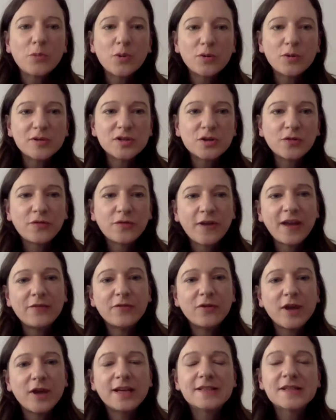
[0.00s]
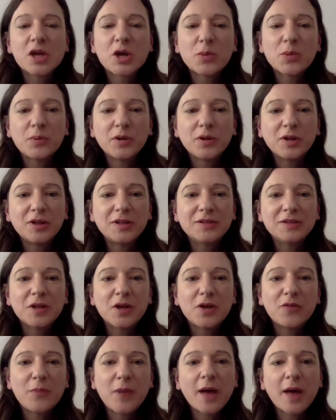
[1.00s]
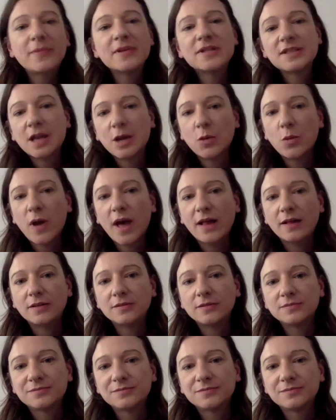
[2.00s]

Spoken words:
what was your favorite example of purpose done well?